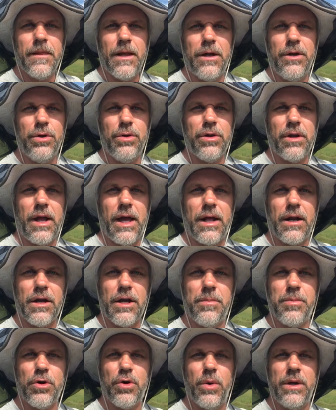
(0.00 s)
I knew that I had a
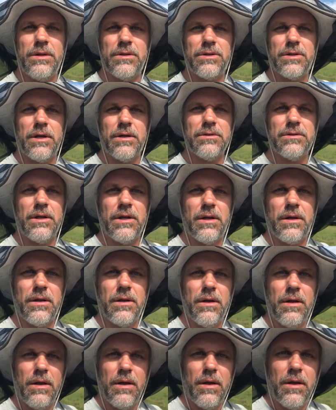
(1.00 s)
couple queen cells in it,
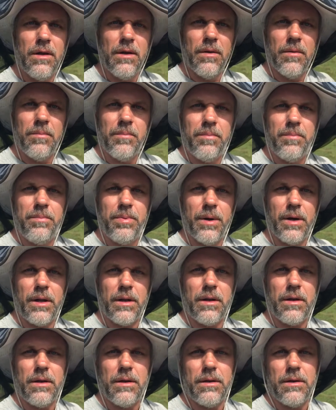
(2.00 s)

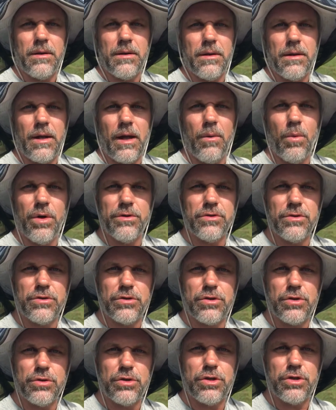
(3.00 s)
but I wasn't
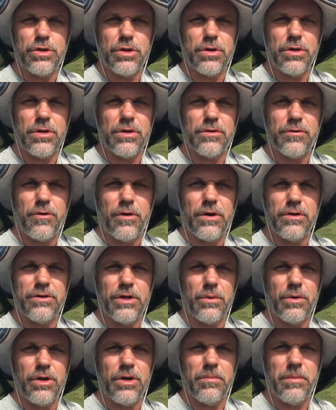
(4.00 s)
so sure as far as
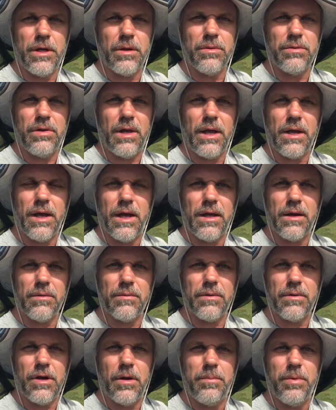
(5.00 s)
they were going to be able to take. I had
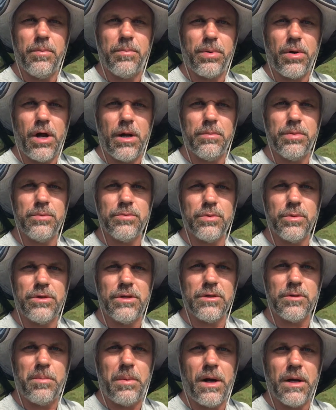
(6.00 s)
a couple problems with
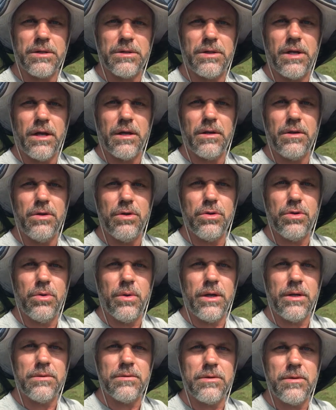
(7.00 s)
this box taking new
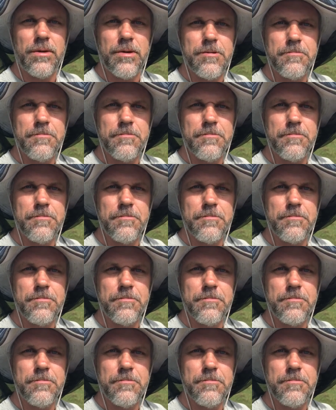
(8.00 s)
queens.